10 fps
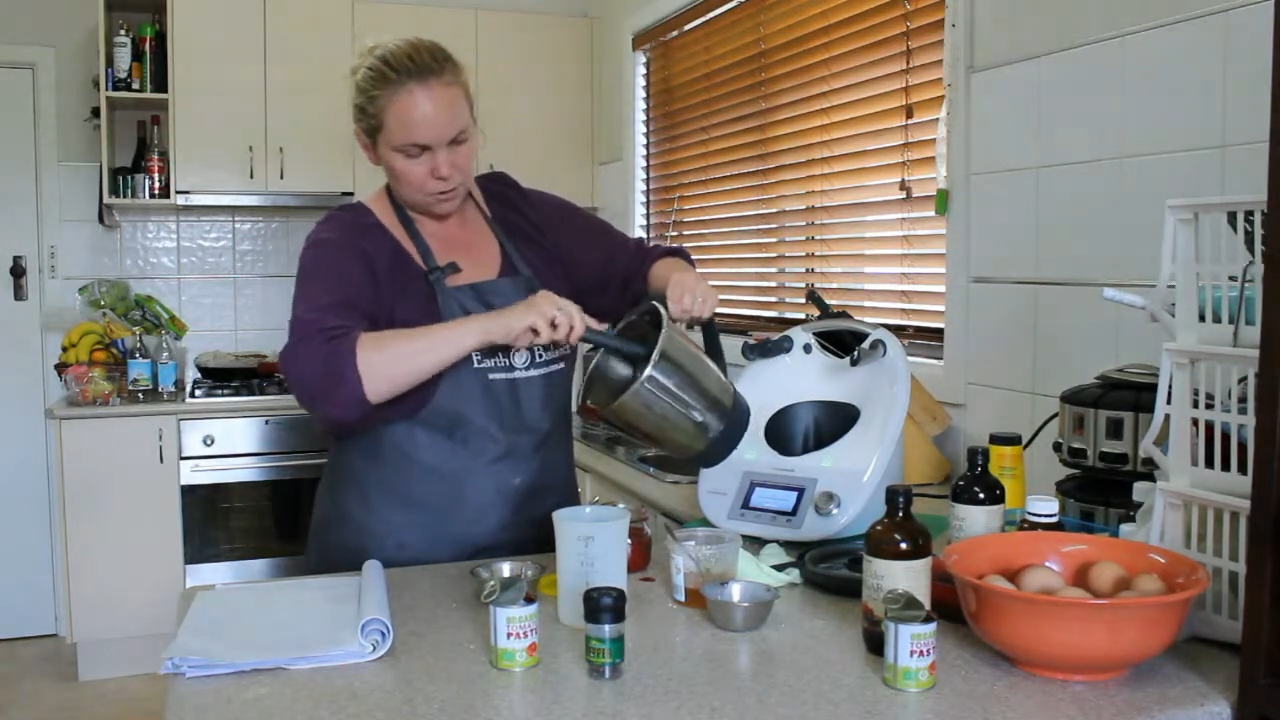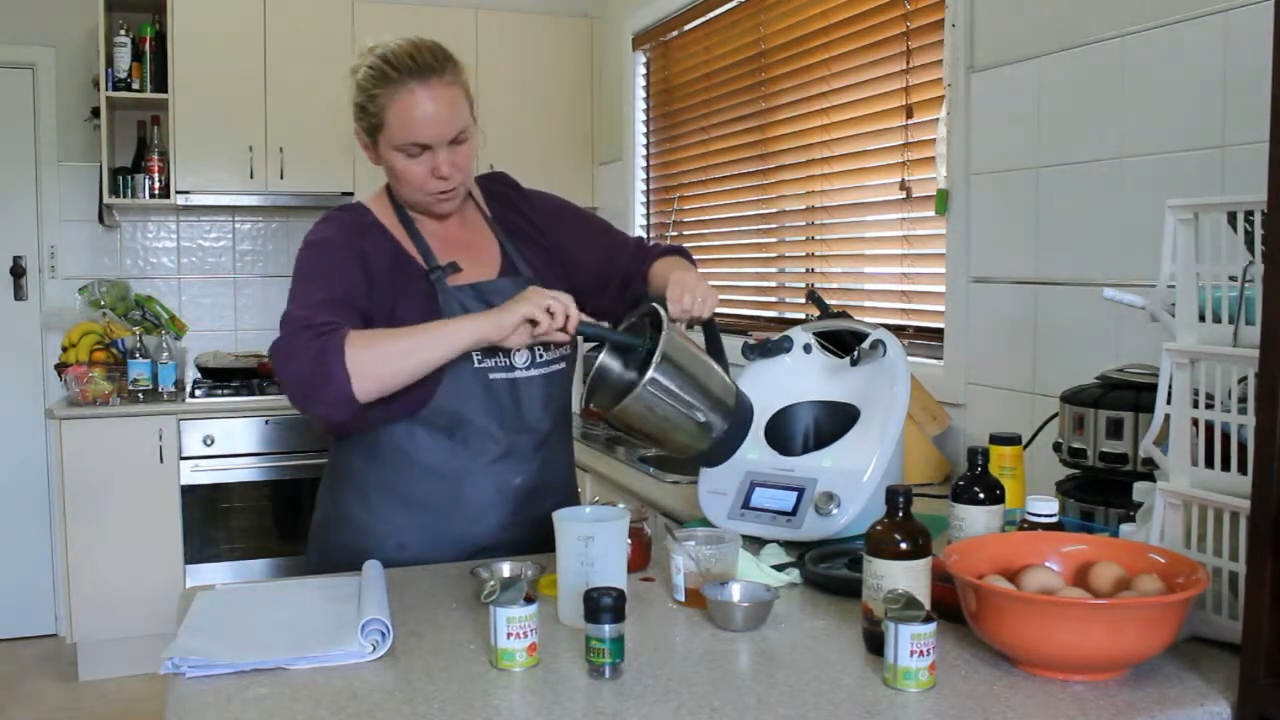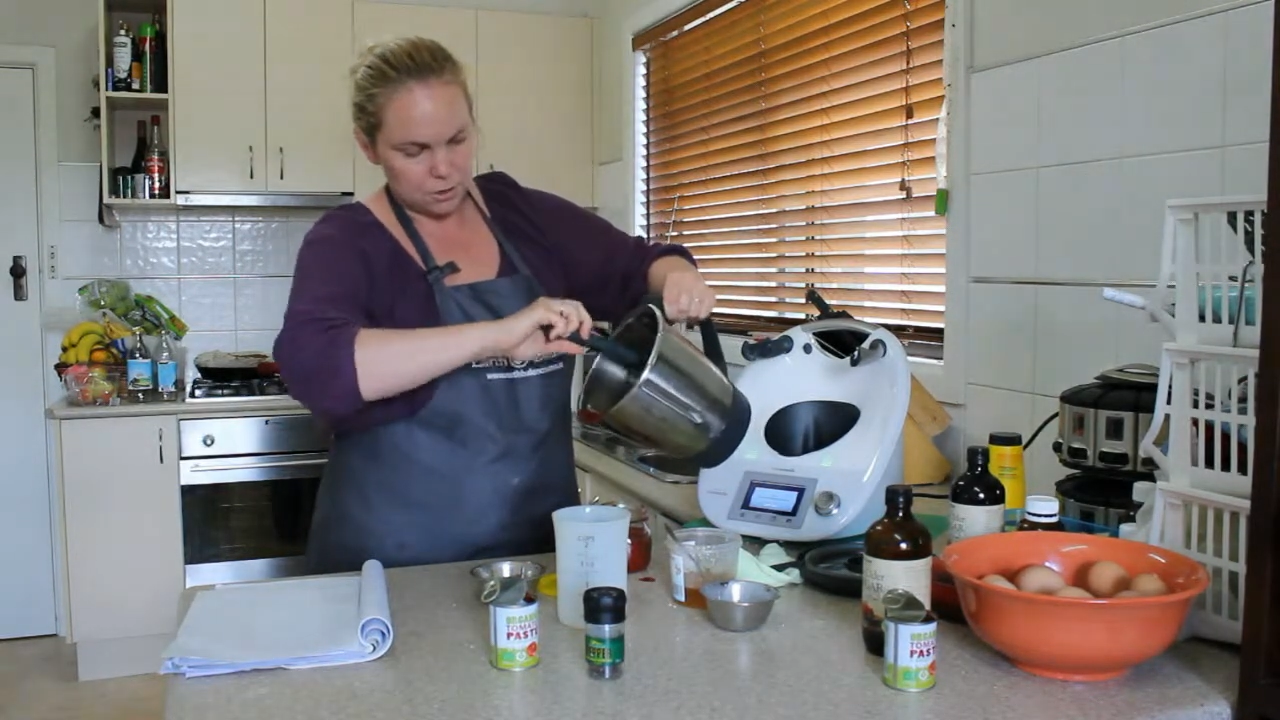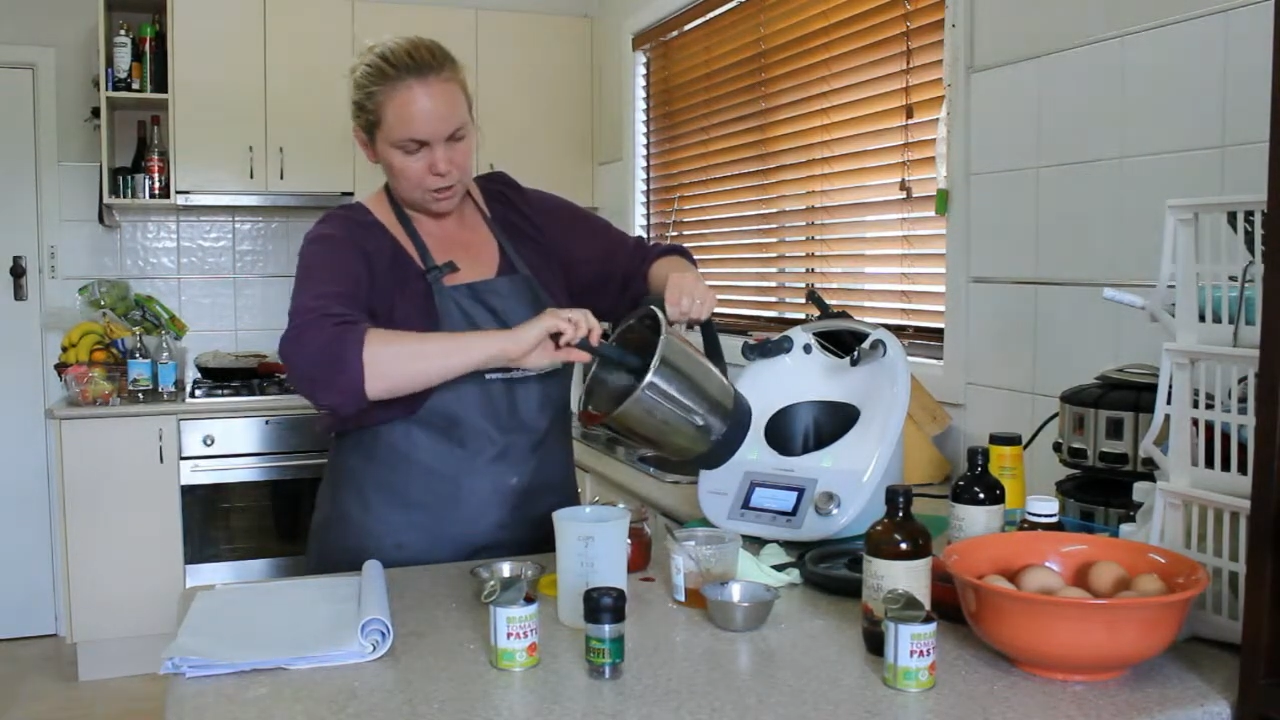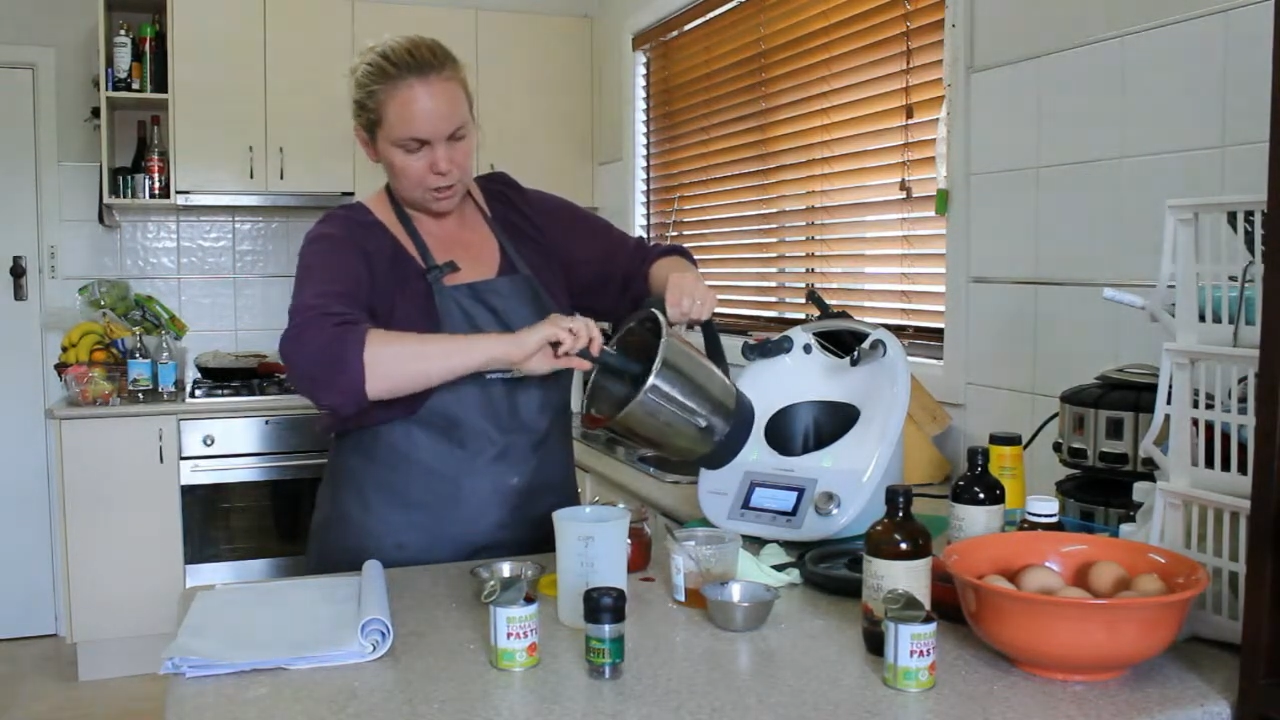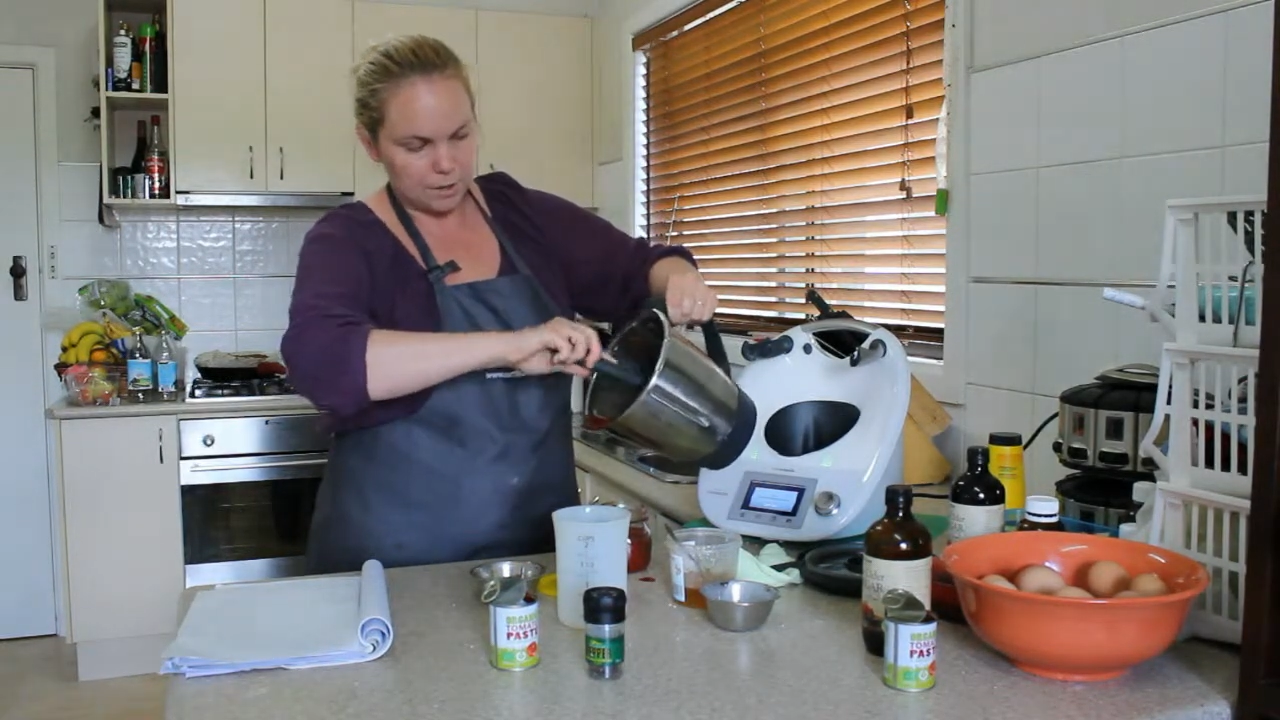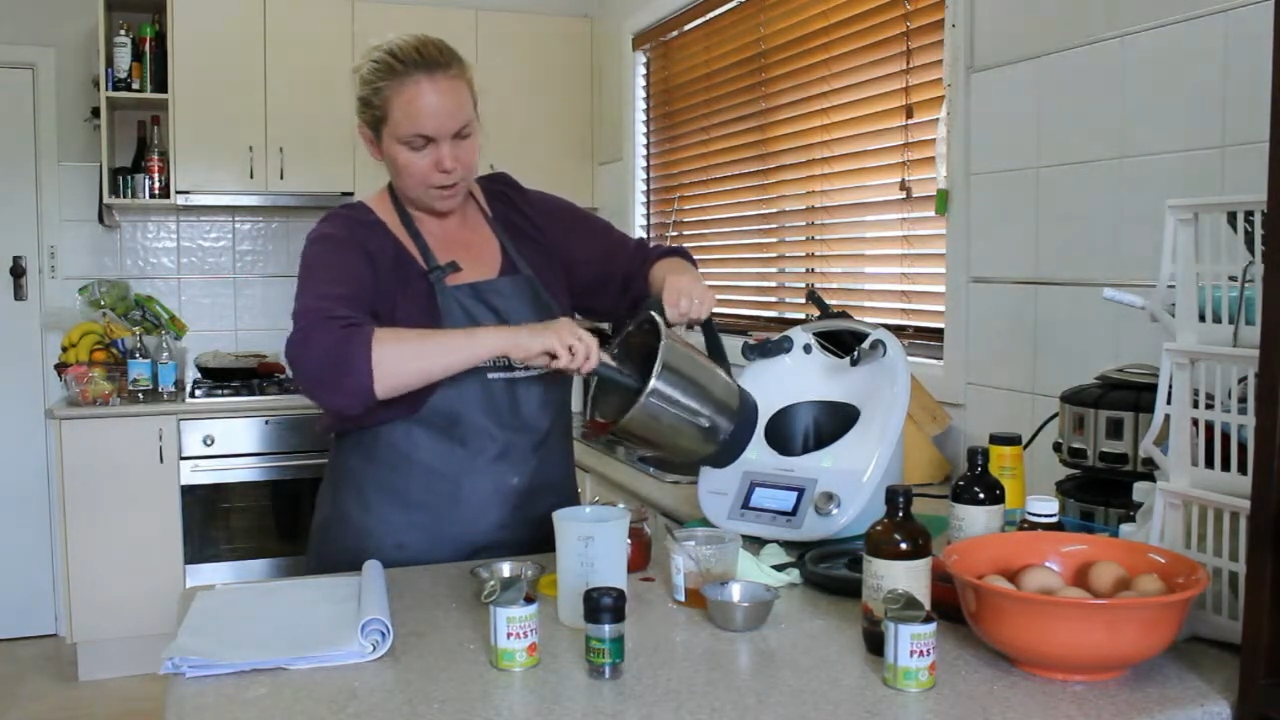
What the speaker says: nutritionally